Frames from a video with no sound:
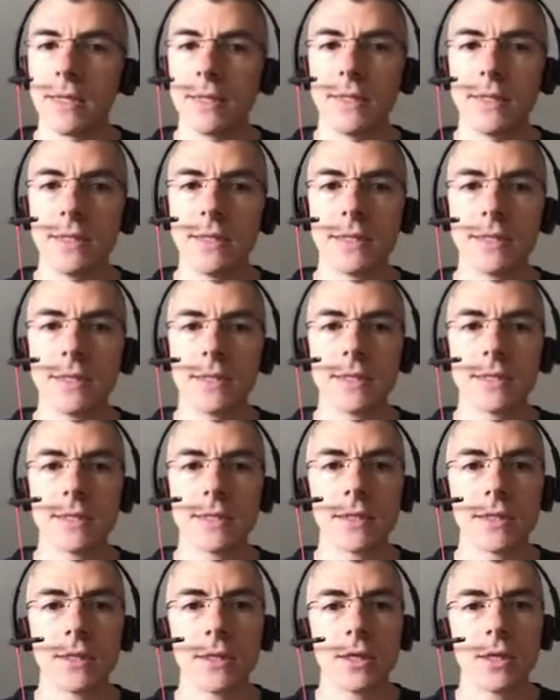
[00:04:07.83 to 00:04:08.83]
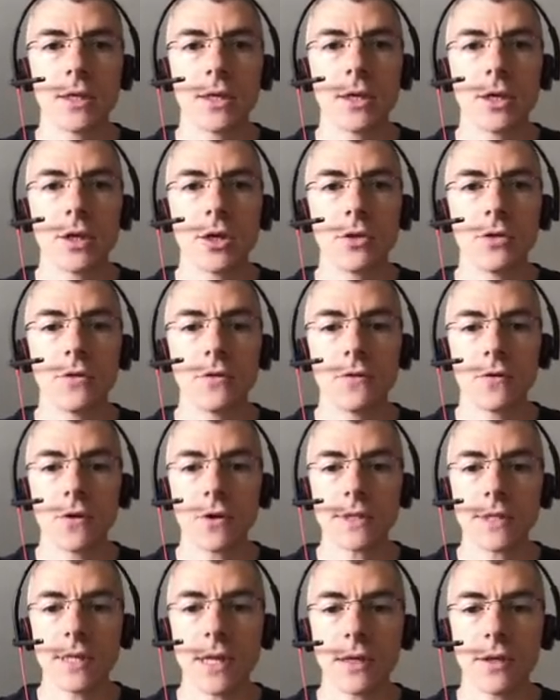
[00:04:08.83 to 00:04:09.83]
This is the
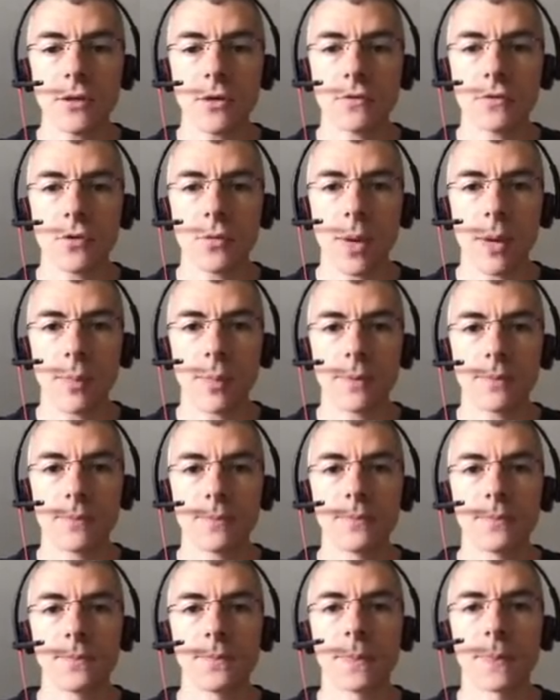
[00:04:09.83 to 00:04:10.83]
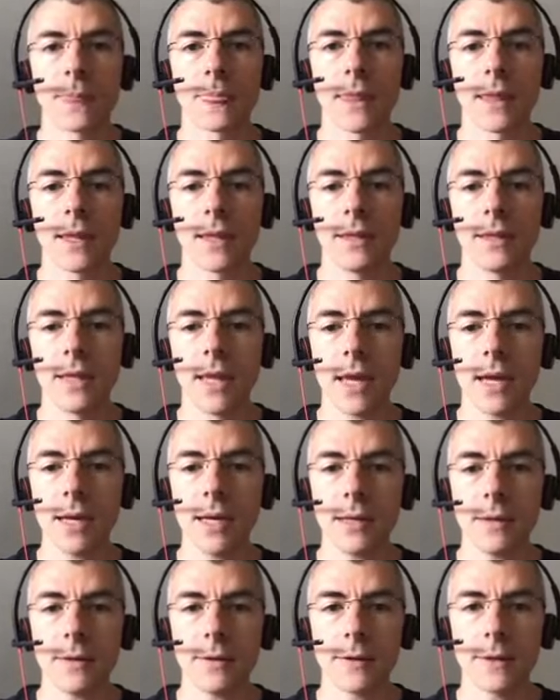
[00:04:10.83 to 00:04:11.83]
first line of the map.
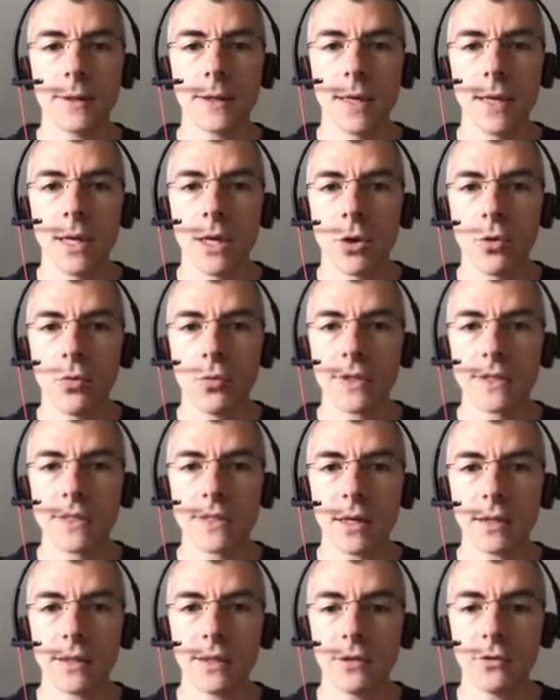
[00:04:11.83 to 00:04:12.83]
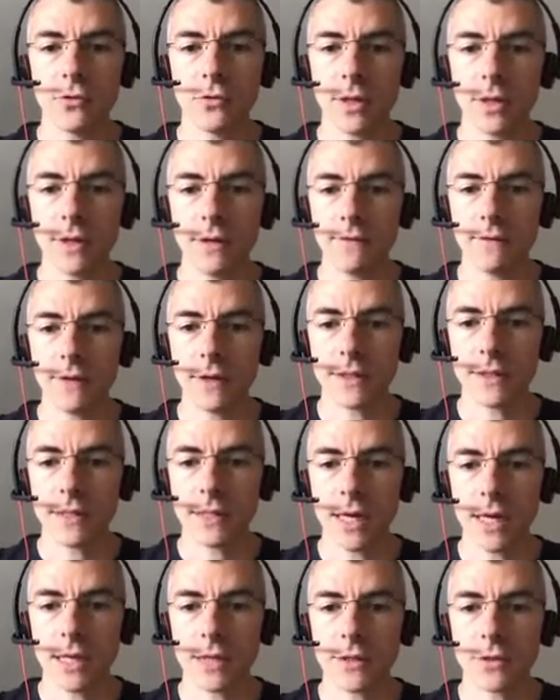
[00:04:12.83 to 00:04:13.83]
Then we started to
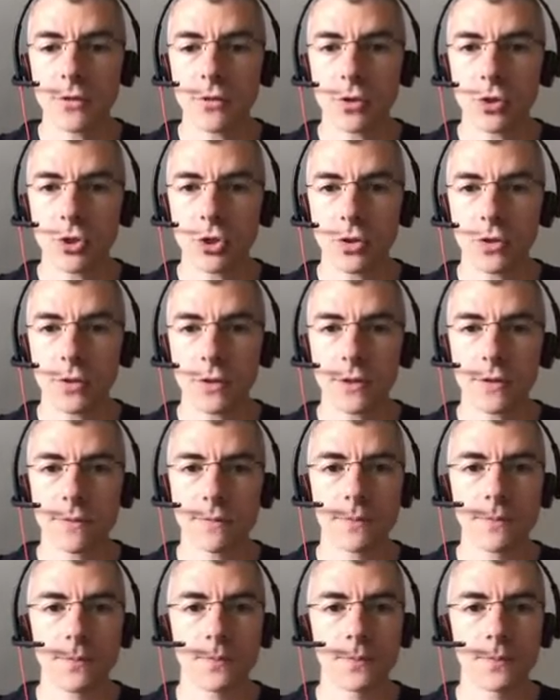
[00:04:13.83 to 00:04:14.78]
investigate solutions.